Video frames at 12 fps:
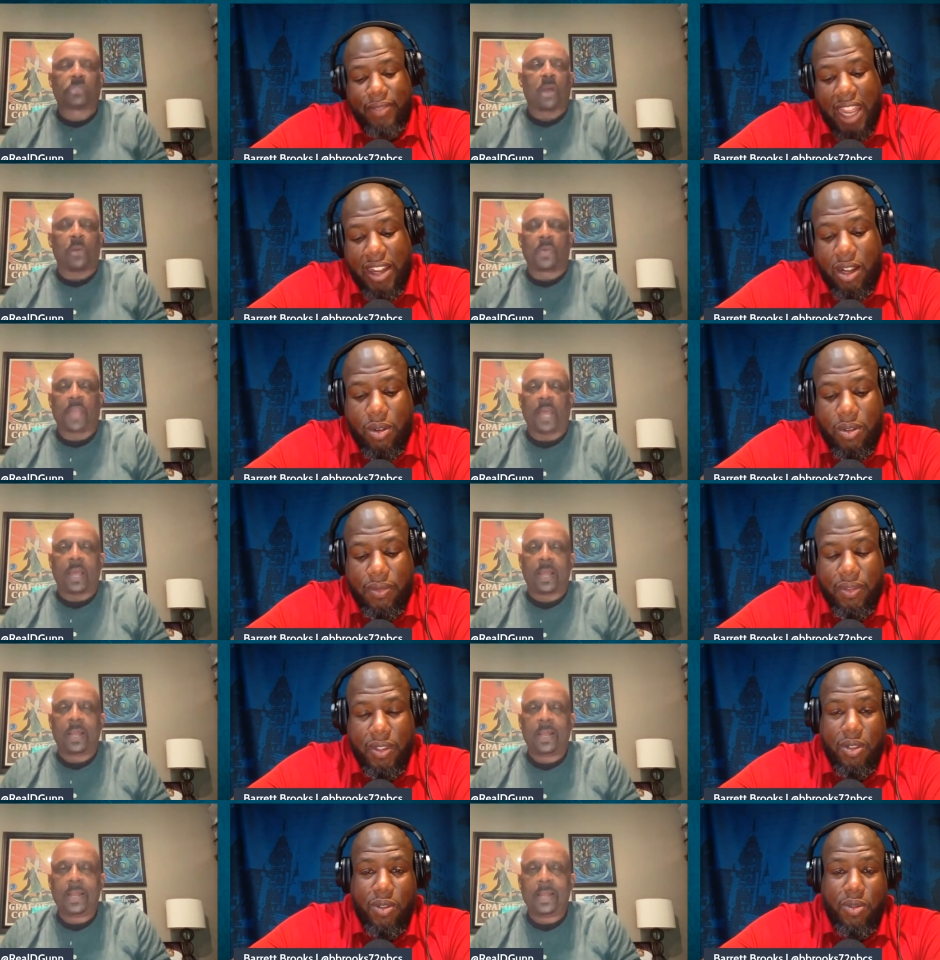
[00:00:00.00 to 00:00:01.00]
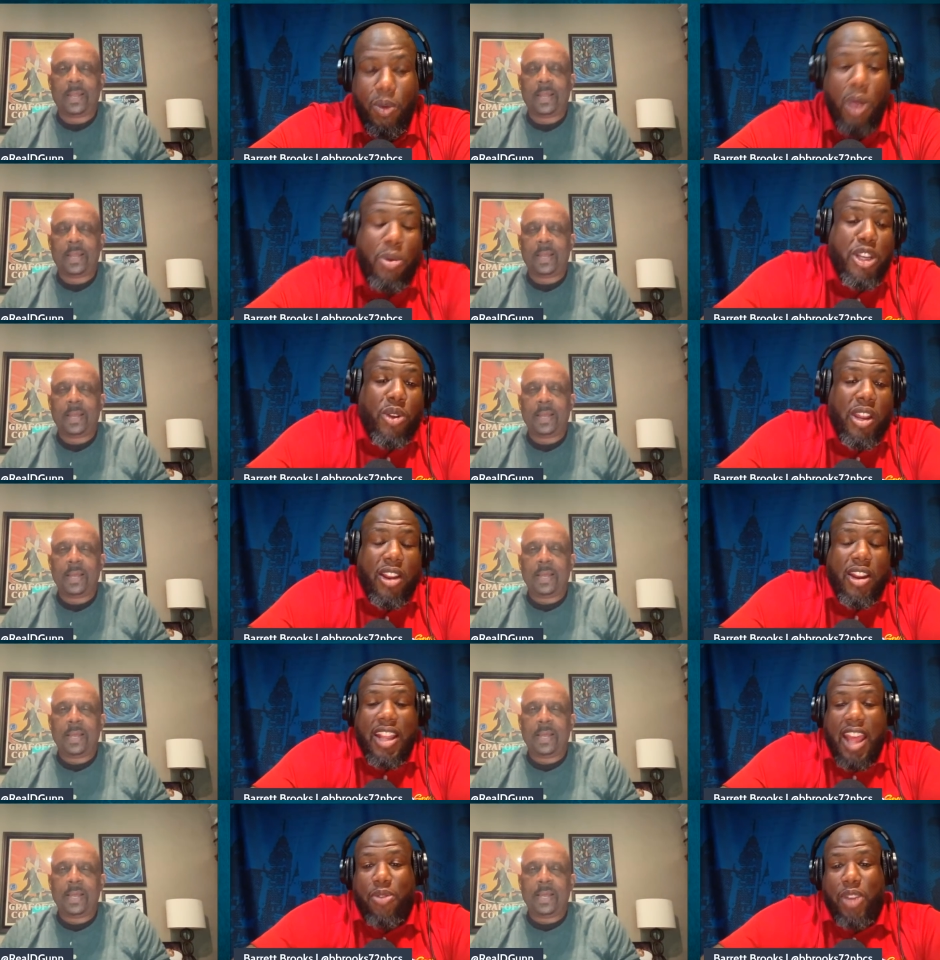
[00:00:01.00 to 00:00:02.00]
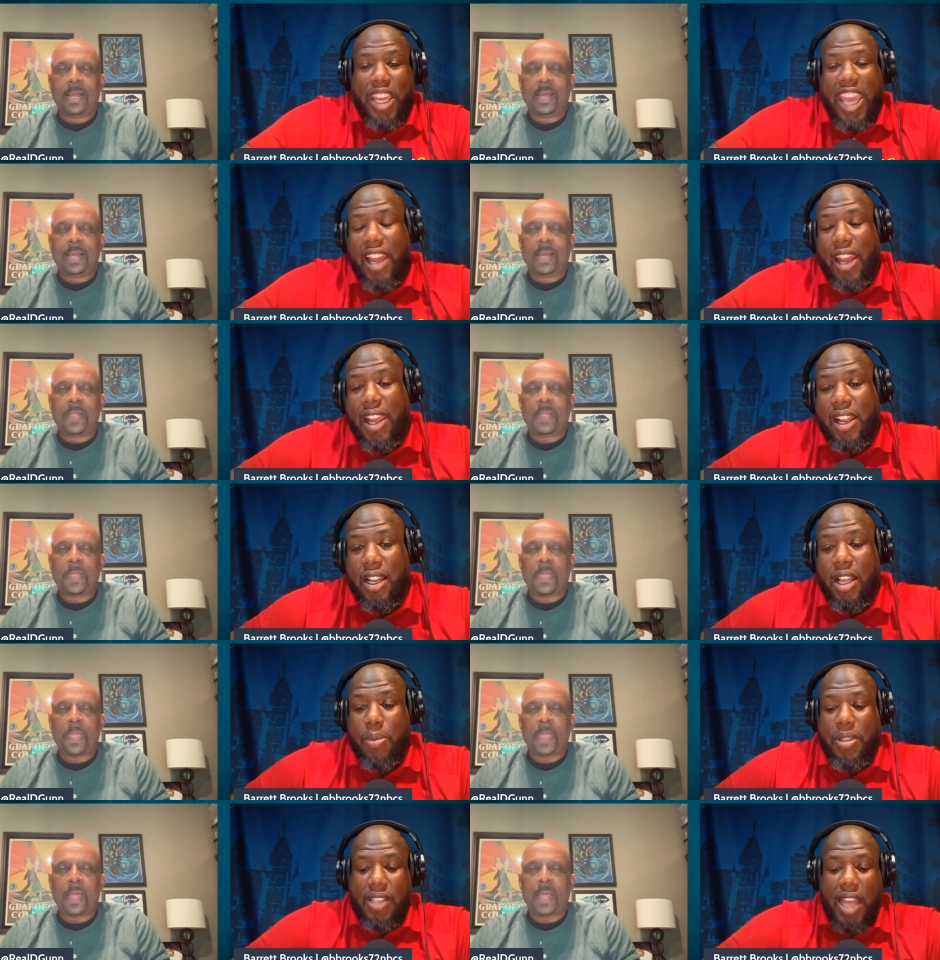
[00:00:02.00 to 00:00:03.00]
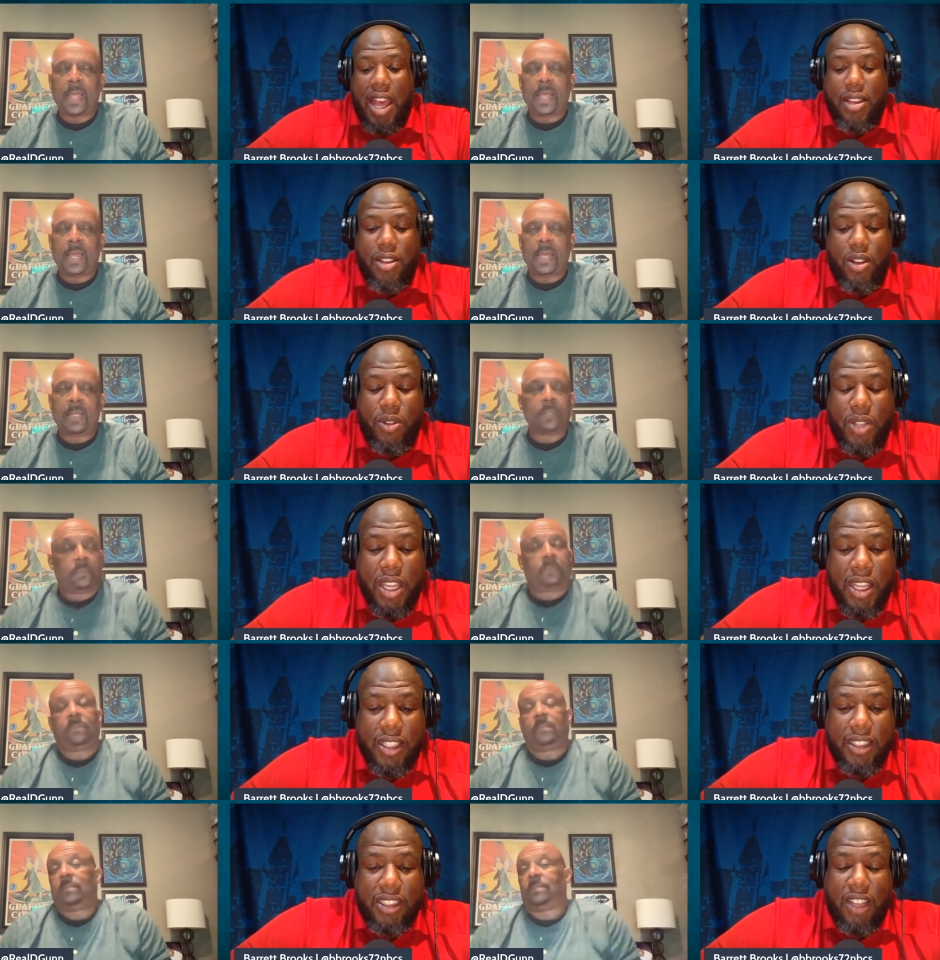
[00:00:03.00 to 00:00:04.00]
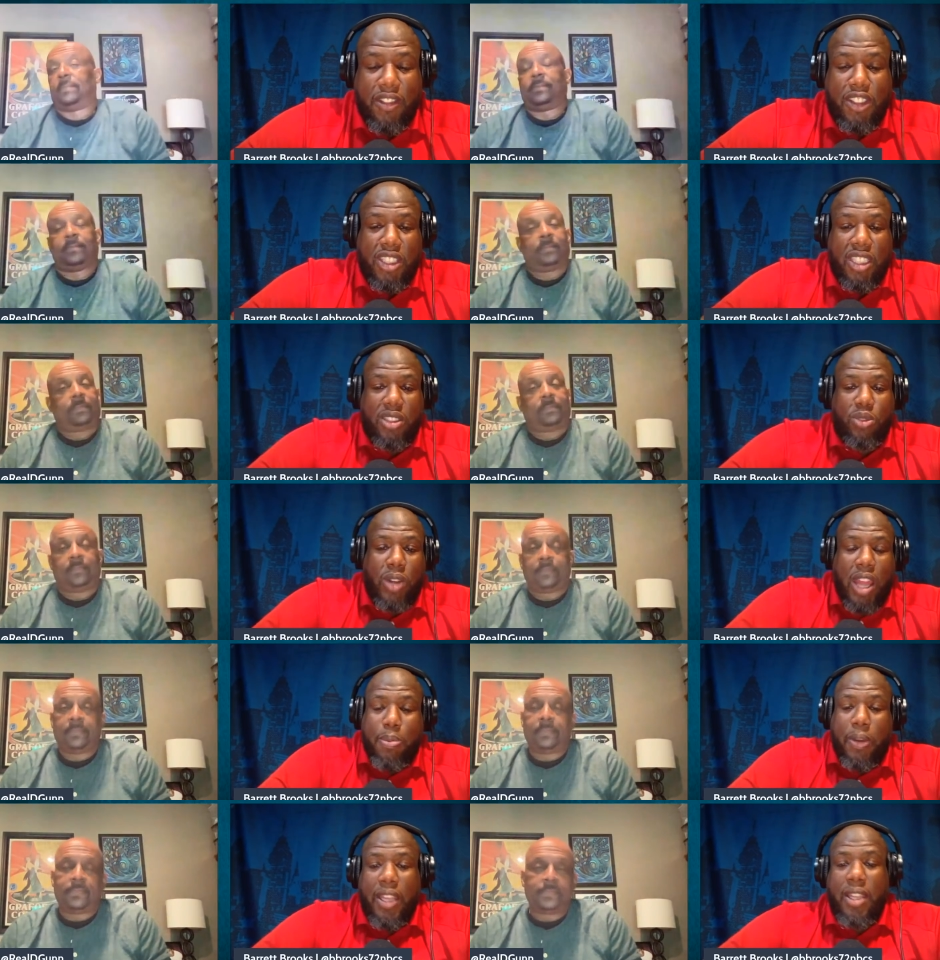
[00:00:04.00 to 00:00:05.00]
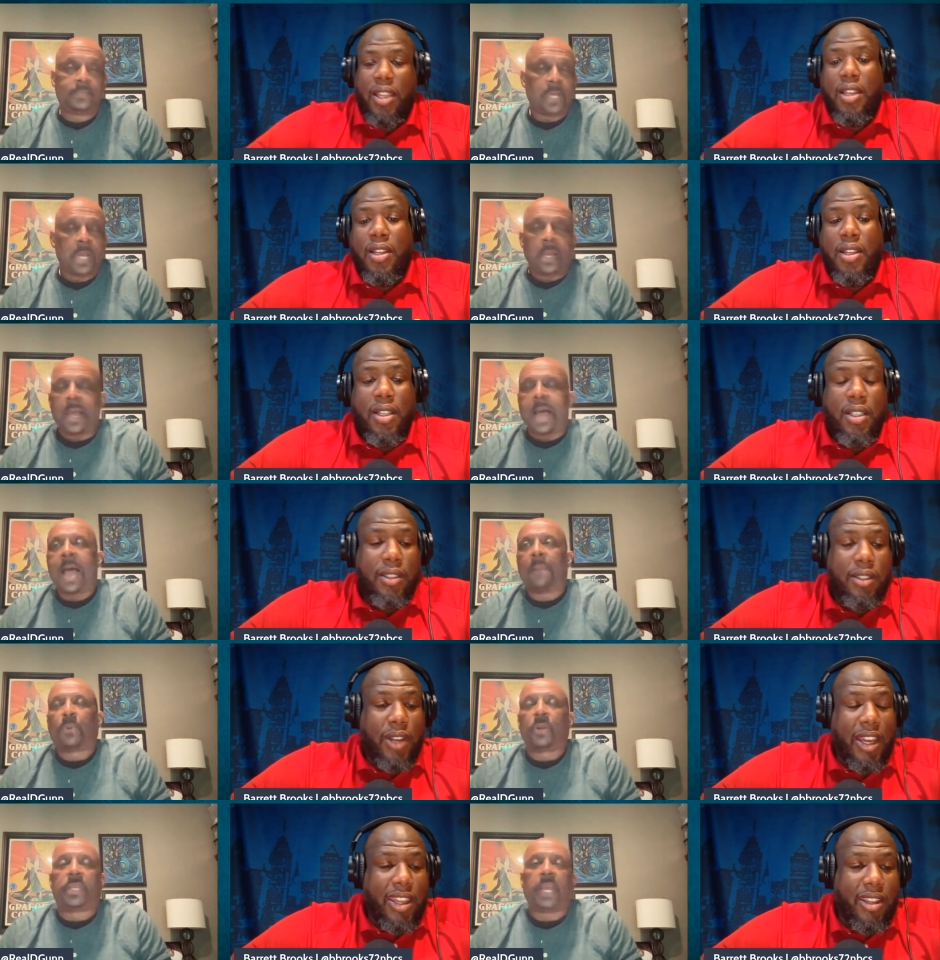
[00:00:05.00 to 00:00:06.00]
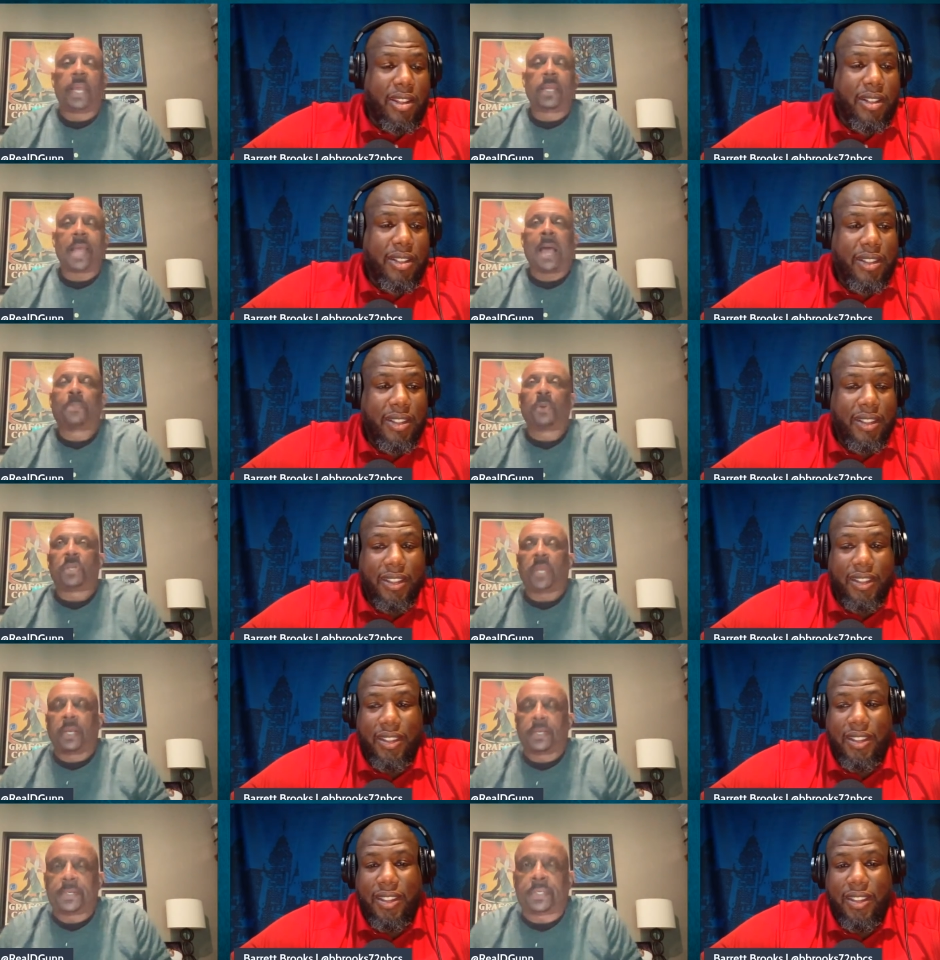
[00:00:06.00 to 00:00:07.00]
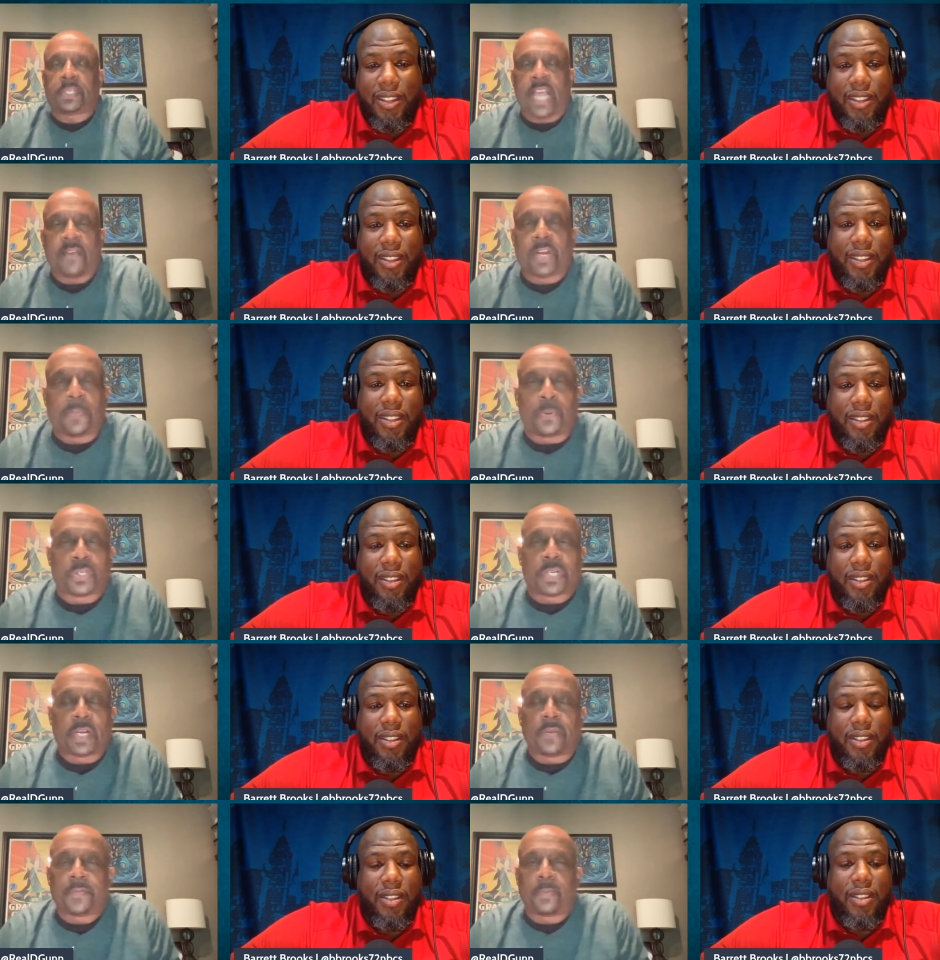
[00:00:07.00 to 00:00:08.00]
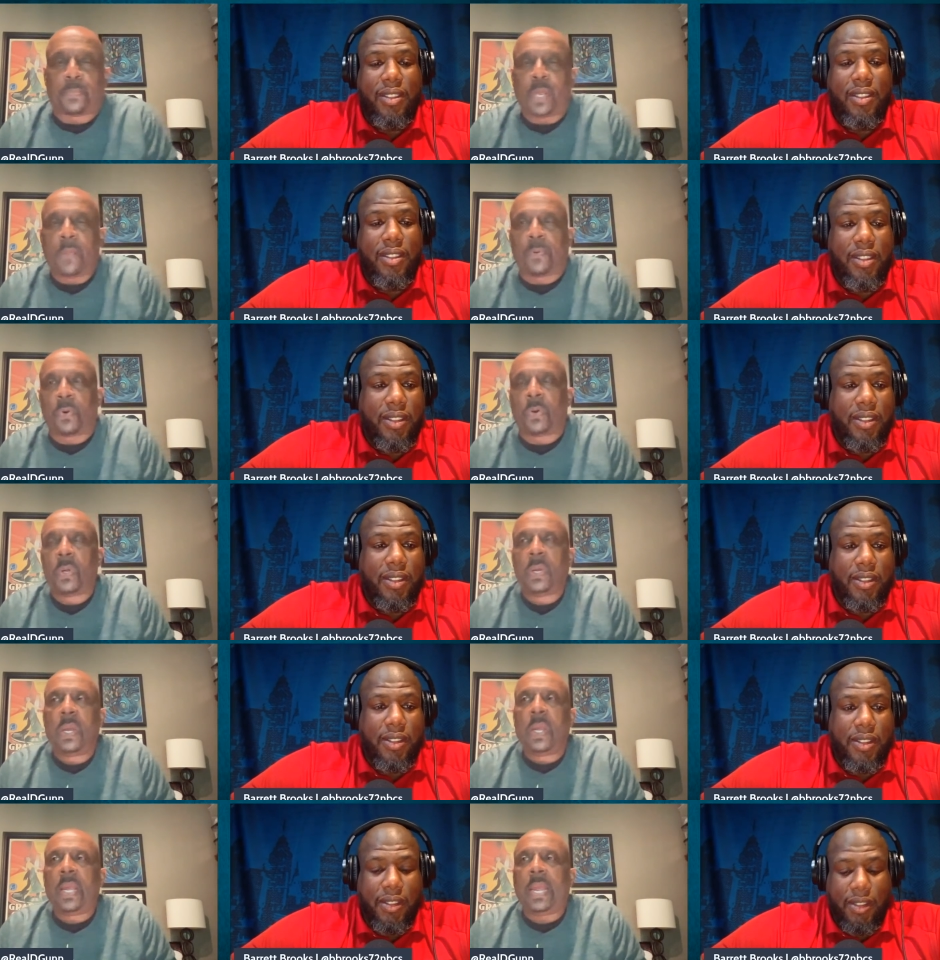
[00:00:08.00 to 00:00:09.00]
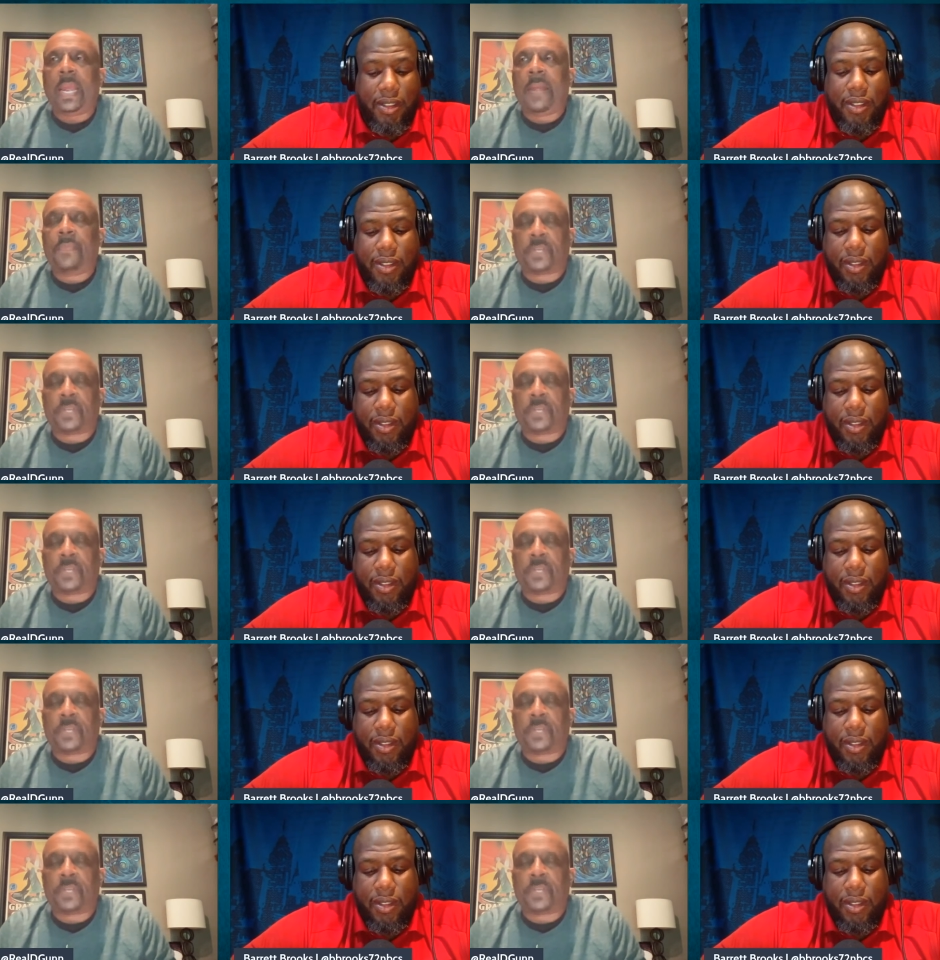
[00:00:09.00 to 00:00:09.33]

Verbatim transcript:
Speaker 1: I know. Well, we do here have the Cadillac Club inside, you know, the 76ers when they play. So, I, predict,
Speaker 2: hey. I predict 70% of the people in the